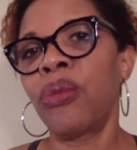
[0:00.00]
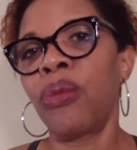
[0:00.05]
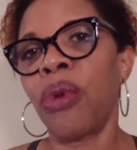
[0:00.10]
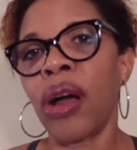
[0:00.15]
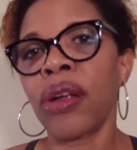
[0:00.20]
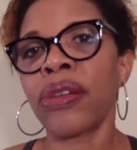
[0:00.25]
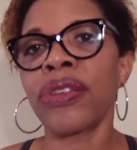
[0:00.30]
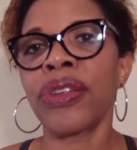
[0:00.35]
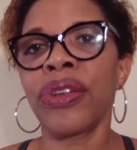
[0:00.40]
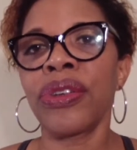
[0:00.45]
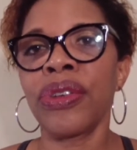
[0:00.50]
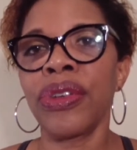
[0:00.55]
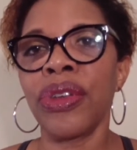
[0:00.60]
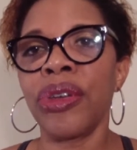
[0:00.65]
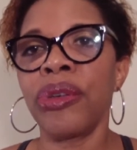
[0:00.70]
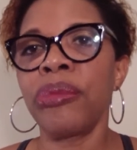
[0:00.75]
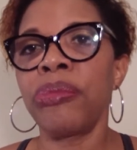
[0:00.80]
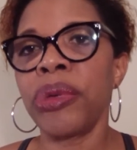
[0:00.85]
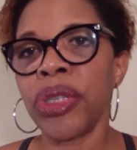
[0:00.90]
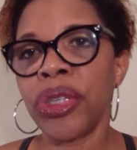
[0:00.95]
walks on
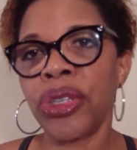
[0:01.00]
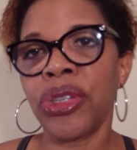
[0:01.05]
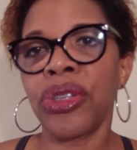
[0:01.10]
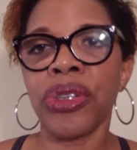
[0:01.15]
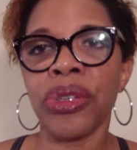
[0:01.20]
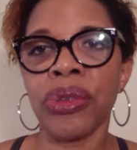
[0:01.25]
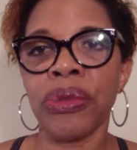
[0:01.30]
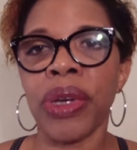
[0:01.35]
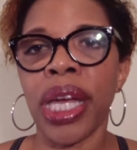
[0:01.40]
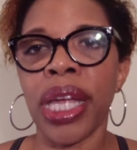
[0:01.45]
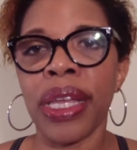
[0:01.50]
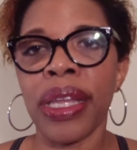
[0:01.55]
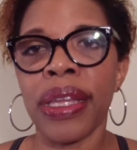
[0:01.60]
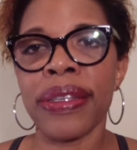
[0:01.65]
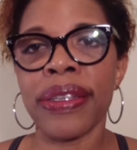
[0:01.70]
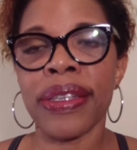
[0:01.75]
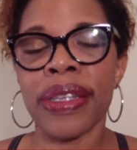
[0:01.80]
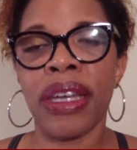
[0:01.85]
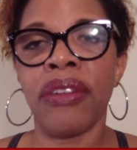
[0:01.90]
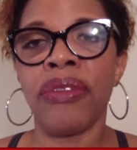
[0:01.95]
you, pushes you around and
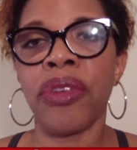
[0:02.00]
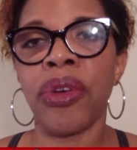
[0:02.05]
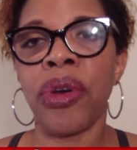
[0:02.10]
stuff.